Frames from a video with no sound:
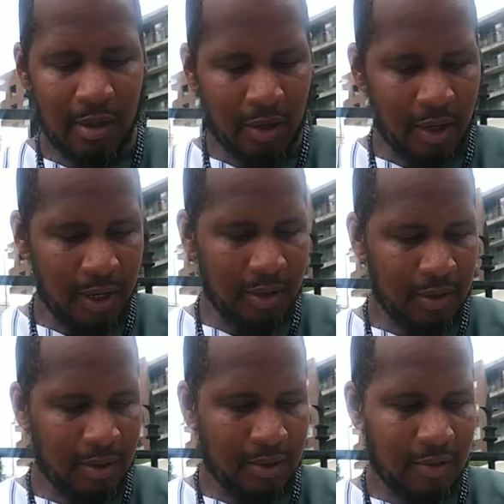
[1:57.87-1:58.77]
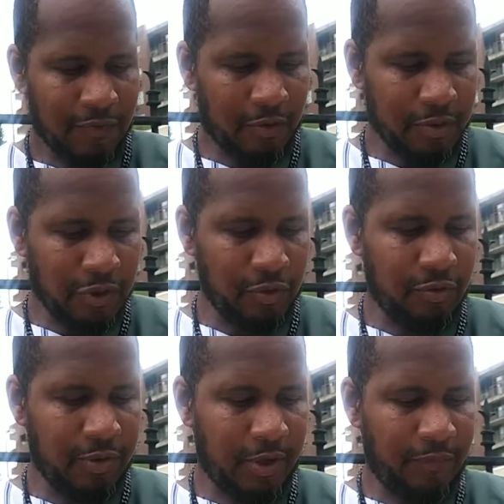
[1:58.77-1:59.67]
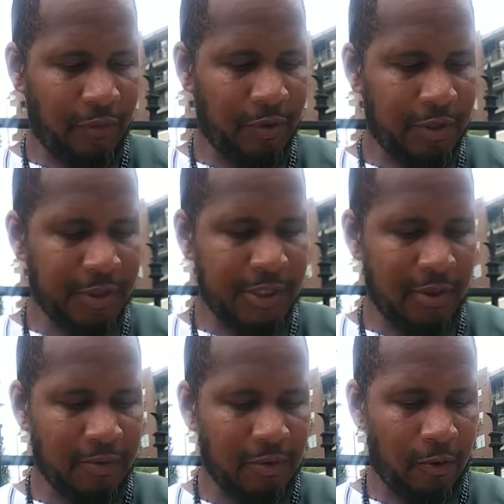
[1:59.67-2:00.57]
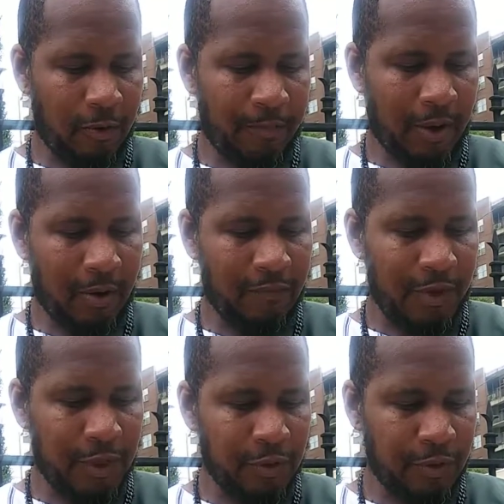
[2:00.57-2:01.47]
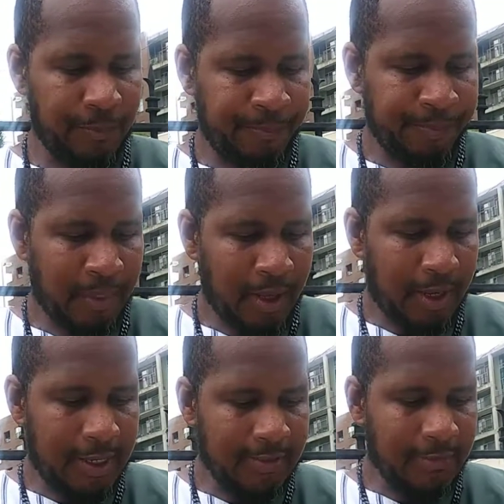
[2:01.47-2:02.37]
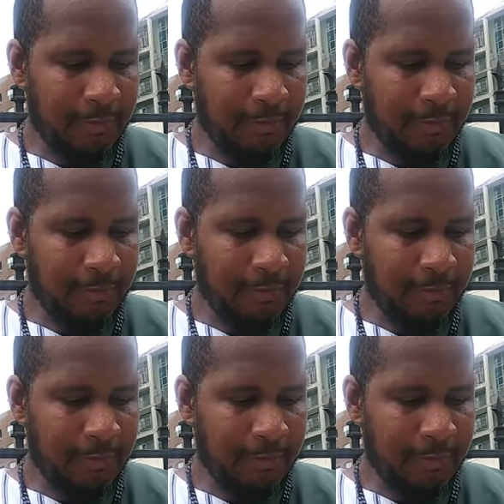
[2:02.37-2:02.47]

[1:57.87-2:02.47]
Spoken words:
All right. Verse 2, therefore thus saith the Lord, power of Israel, against the